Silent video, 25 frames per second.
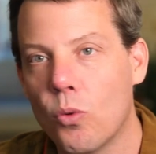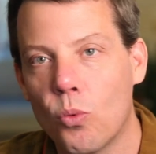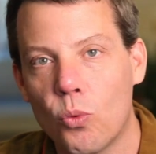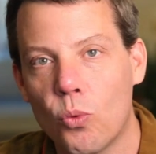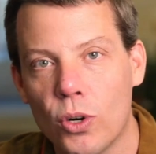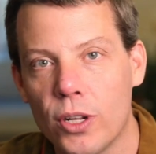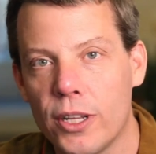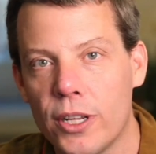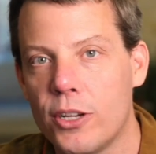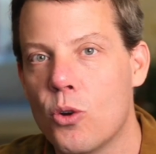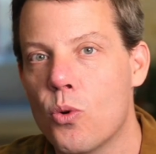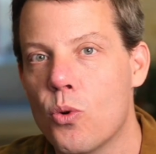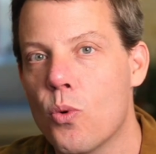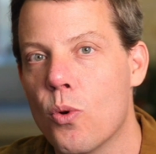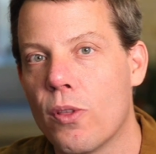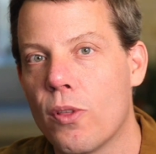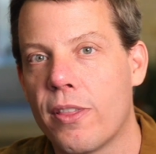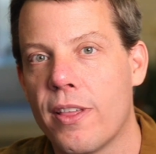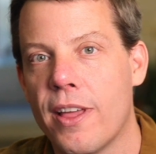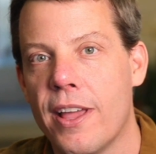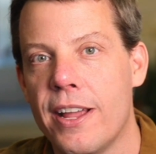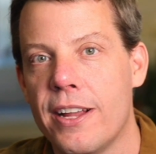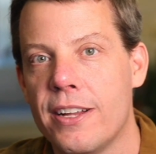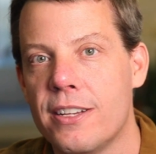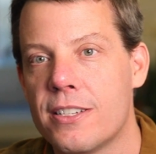really cool
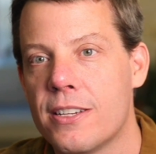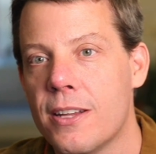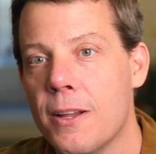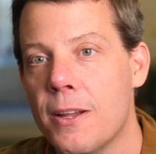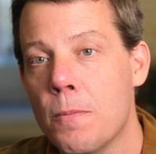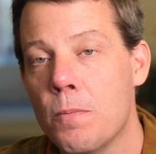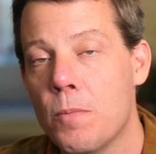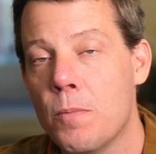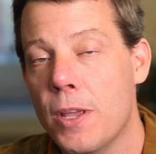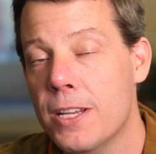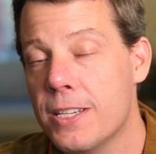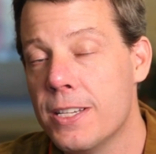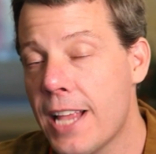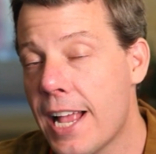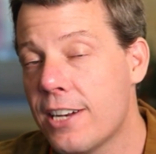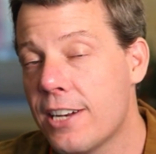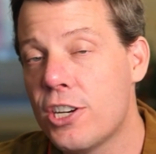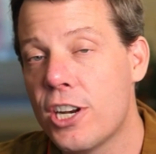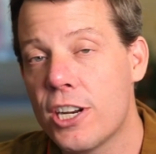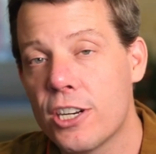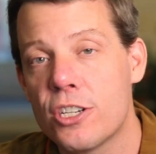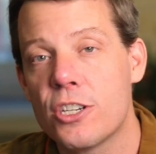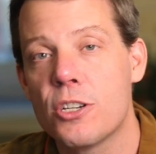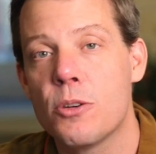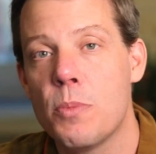things is
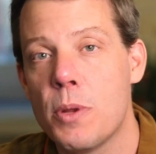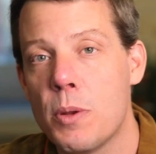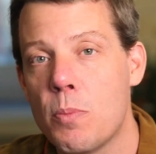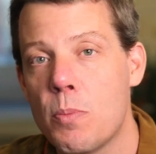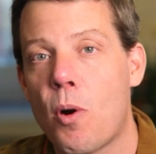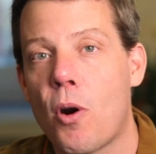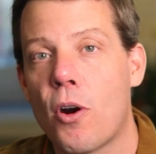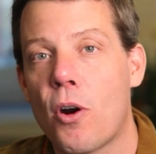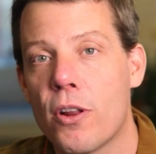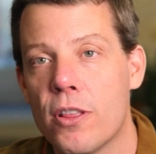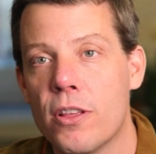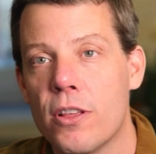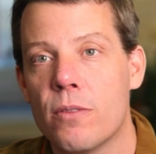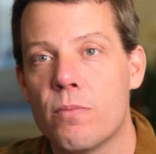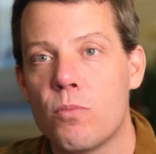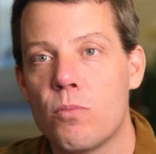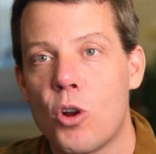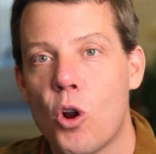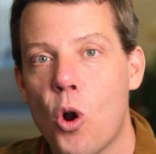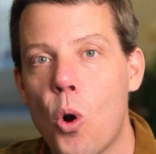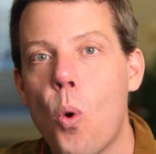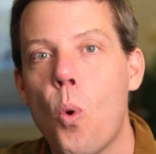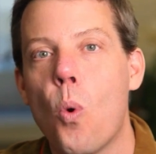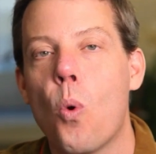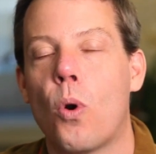actually going to be part of the
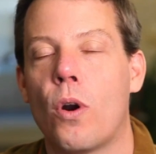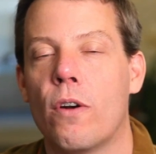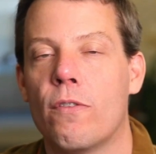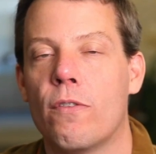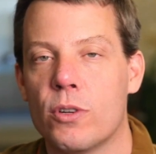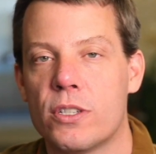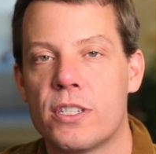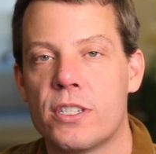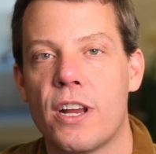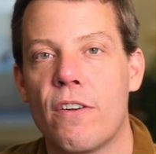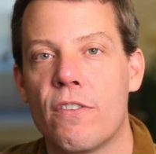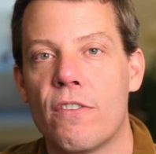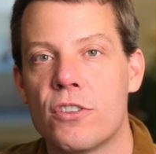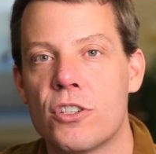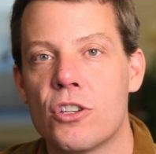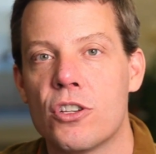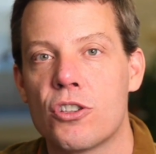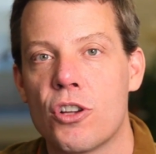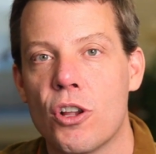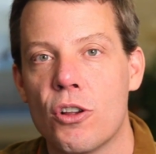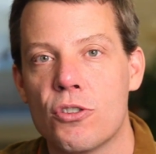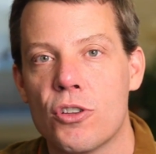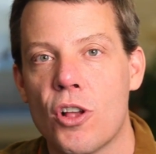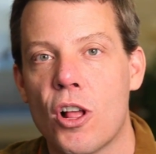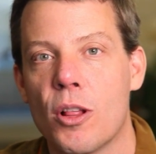core of what San
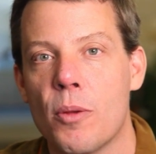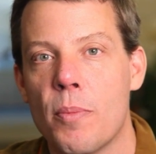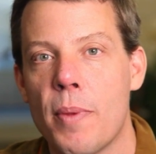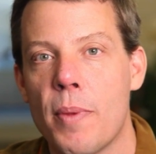Francisco is all